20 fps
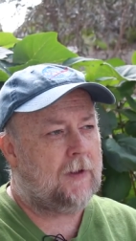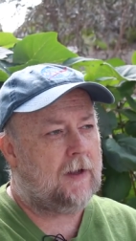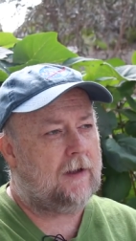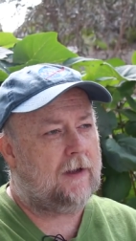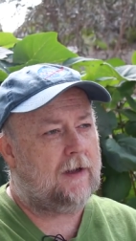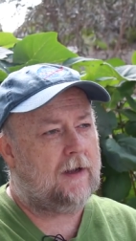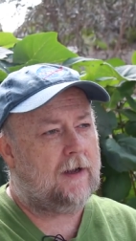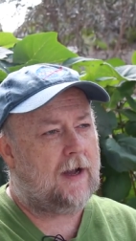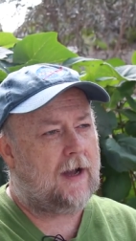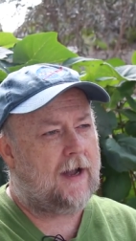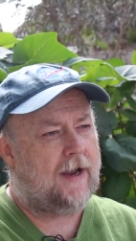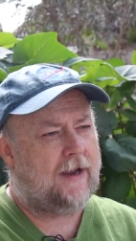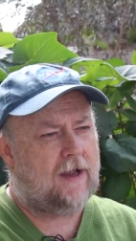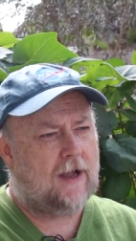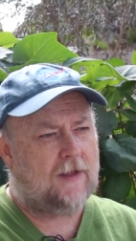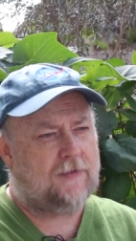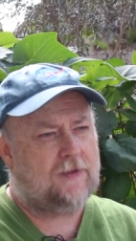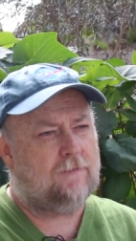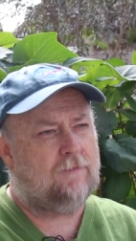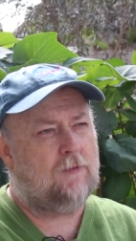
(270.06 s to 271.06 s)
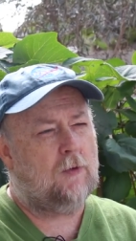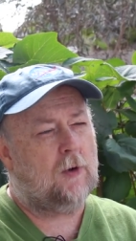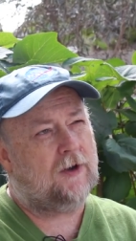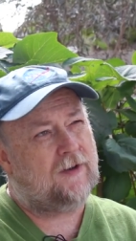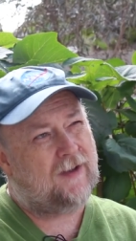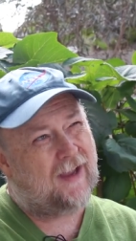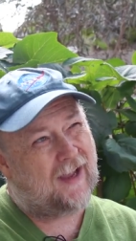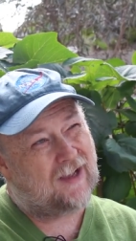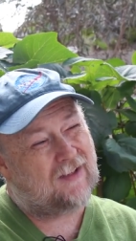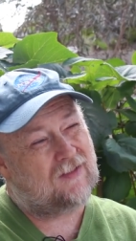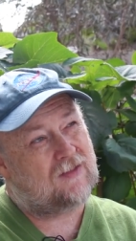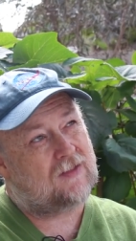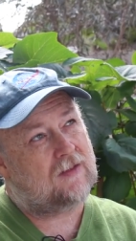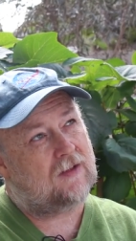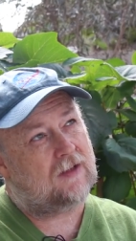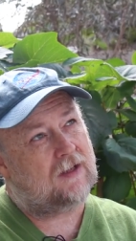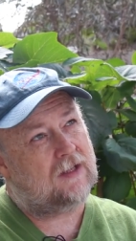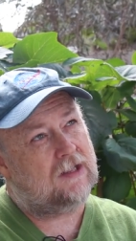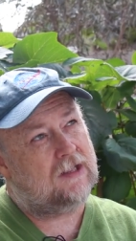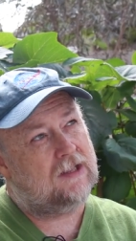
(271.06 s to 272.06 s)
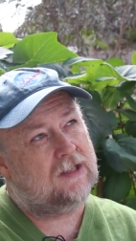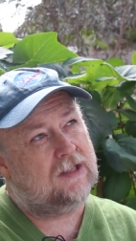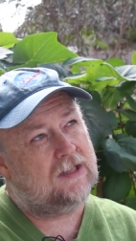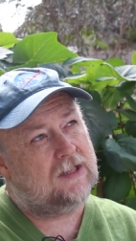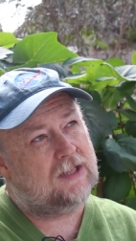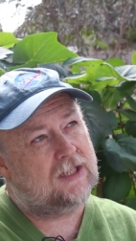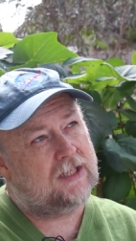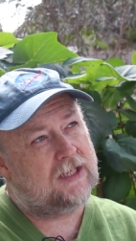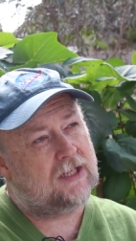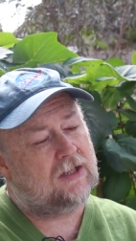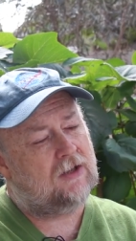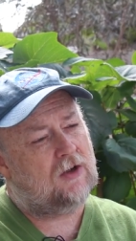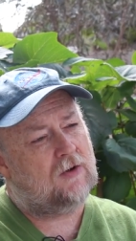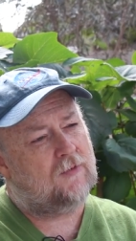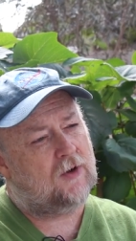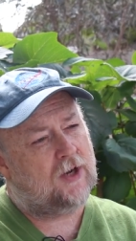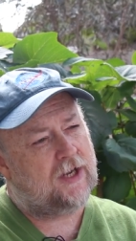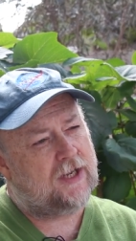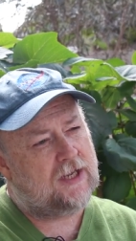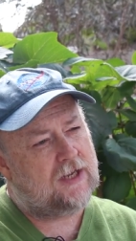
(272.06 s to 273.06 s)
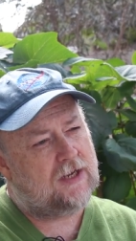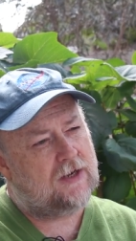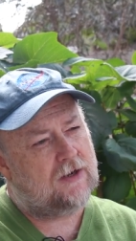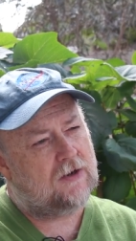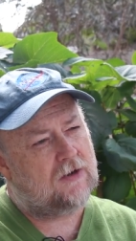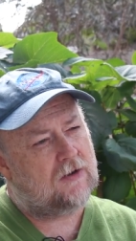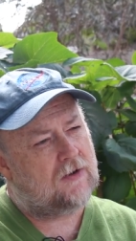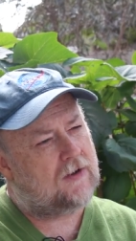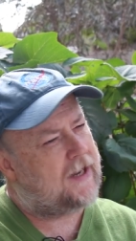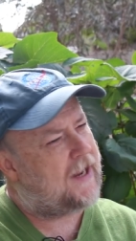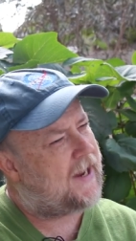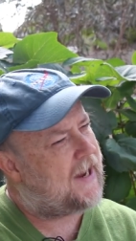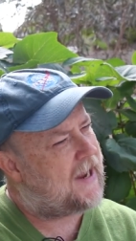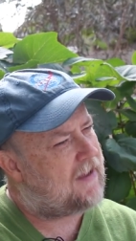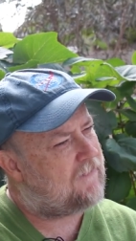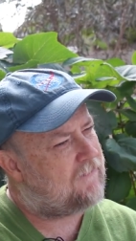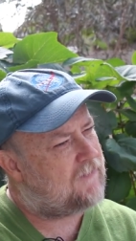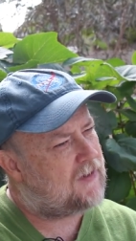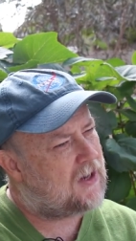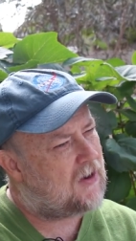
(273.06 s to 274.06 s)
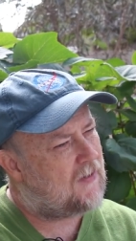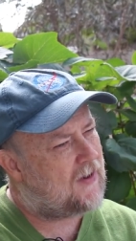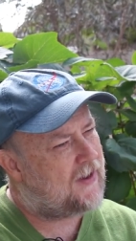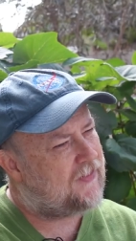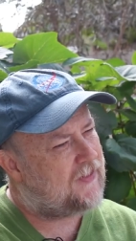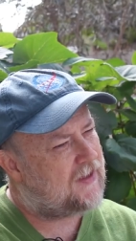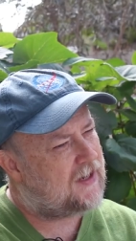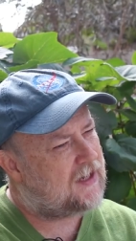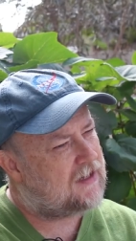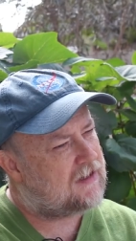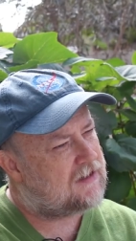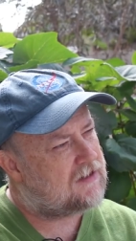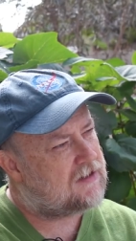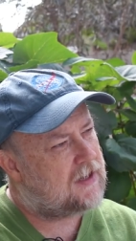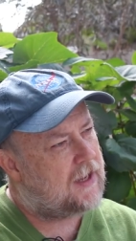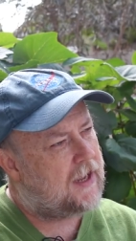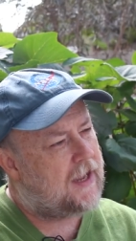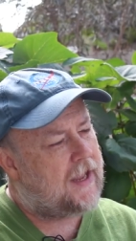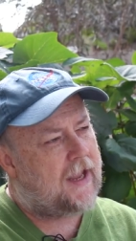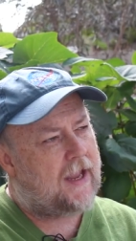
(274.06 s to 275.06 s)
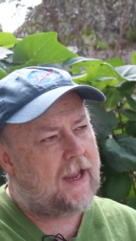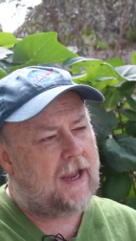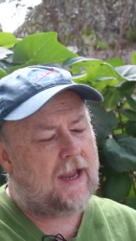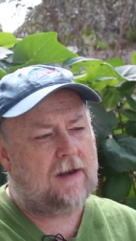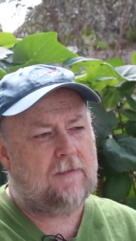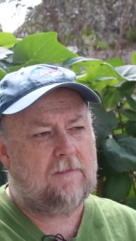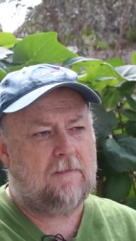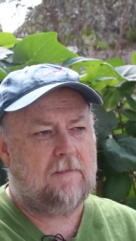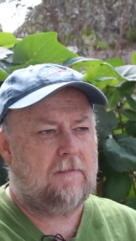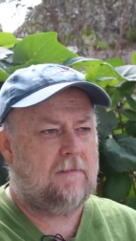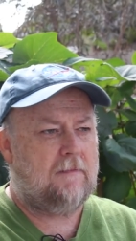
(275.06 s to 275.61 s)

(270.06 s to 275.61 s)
Uh, I got the Vortex a little over a year and a half ago, I think. And